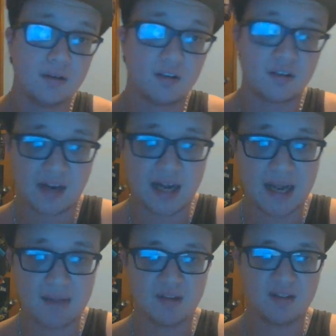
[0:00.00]

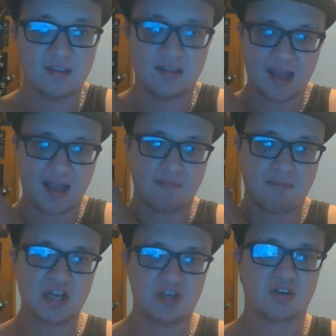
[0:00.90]
subscribed,
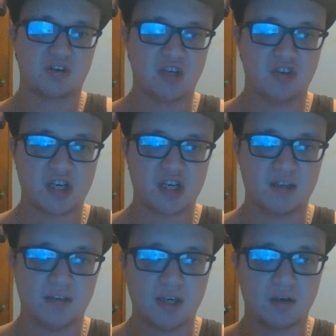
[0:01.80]
then make sure you share
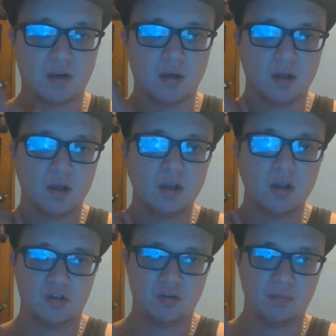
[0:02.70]
this video
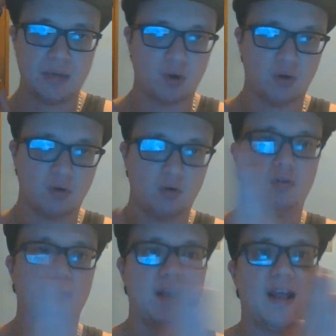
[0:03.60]
to people
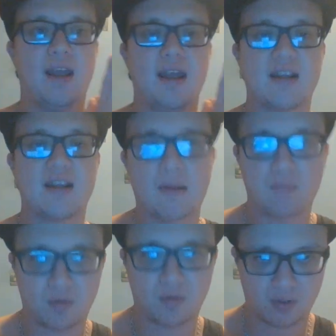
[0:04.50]
who in the
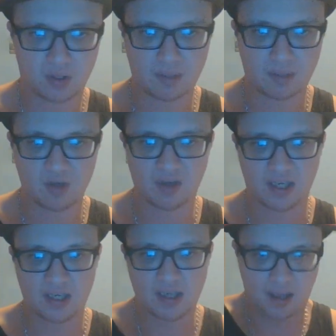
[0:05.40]
comic book
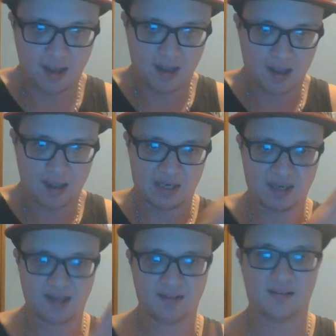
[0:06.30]
community
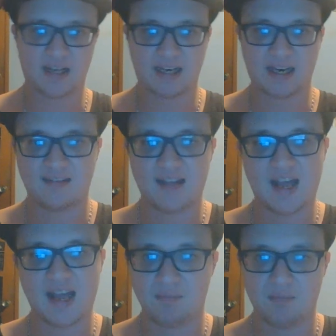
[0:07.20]
because like I
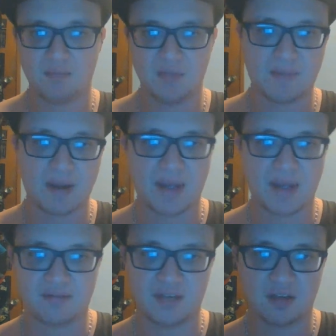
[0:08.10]
said in my
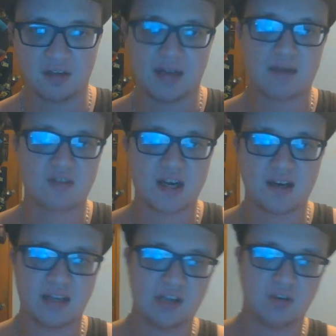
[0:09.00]
past videos, I'm
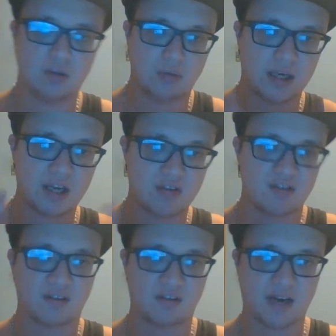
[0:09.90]
trying to get to
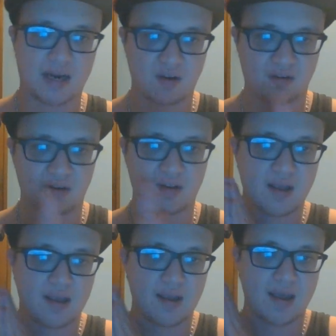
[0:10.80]
100 subscribers,
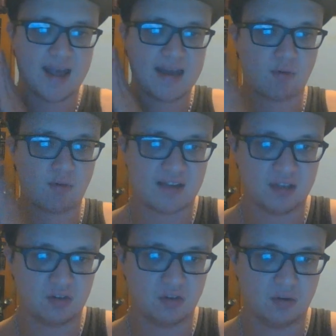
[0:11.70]
and once
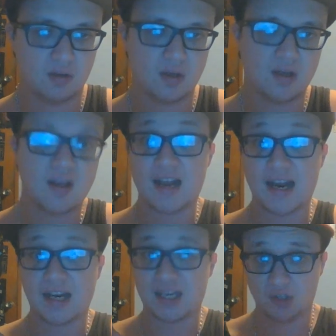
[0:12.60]
I do,
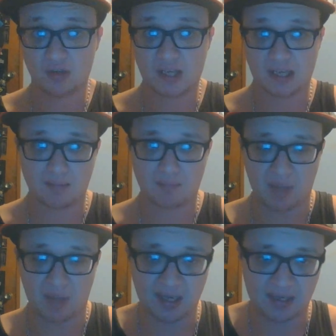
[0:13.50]
that I can do like a
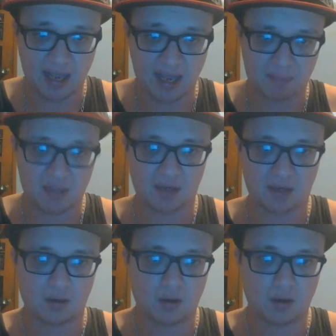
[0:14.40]
big epic